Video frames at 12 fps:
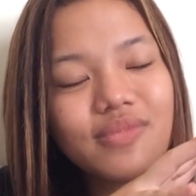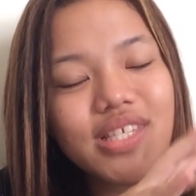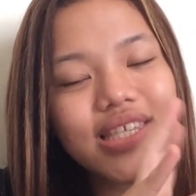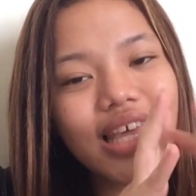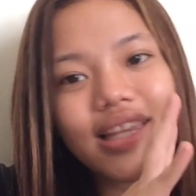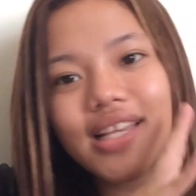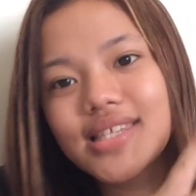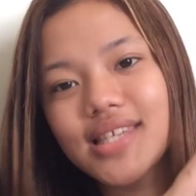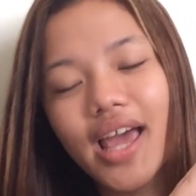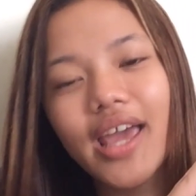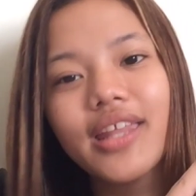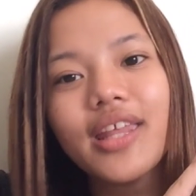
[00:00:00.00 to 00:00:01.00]
set
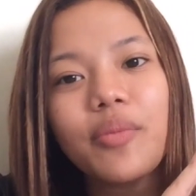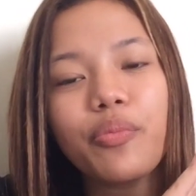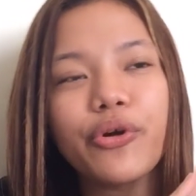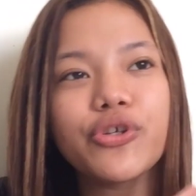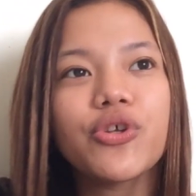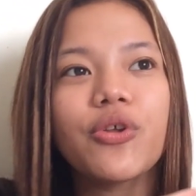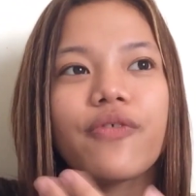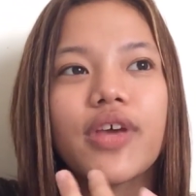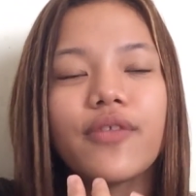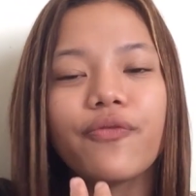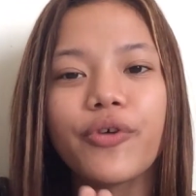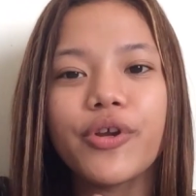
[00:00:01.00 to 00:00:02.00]
aside a portion of
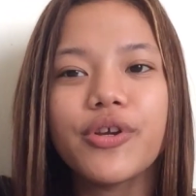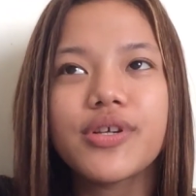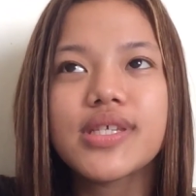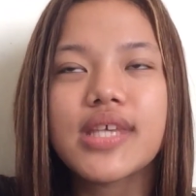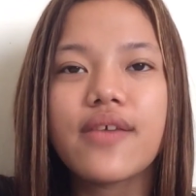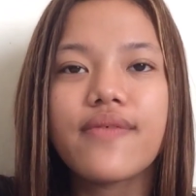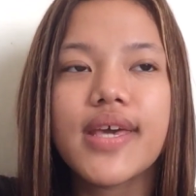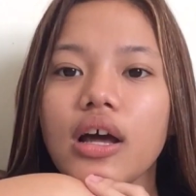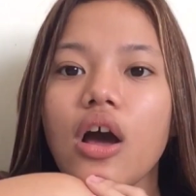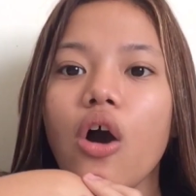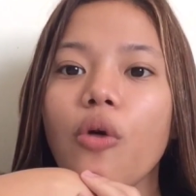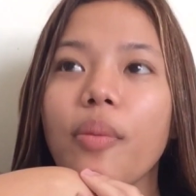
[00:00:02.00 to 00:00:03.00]
it for your saving.
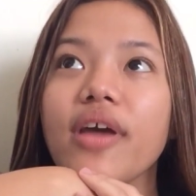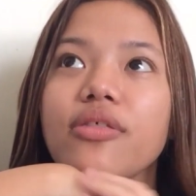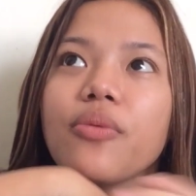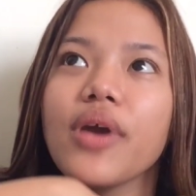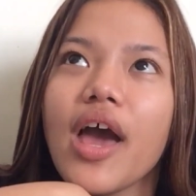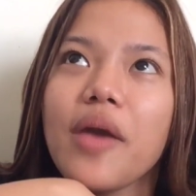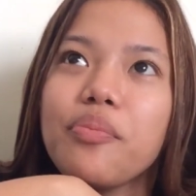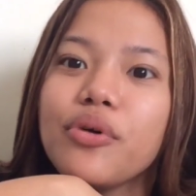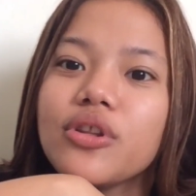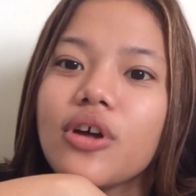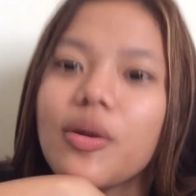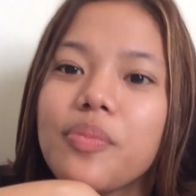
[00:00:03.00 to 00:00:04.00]
Oh, by the way, I
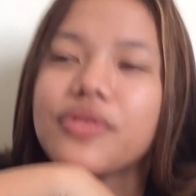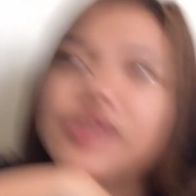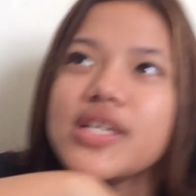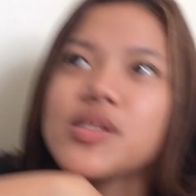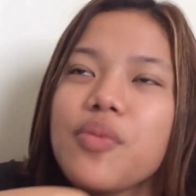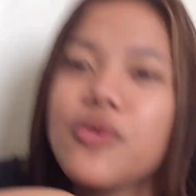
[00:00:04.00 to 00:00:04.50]
put up these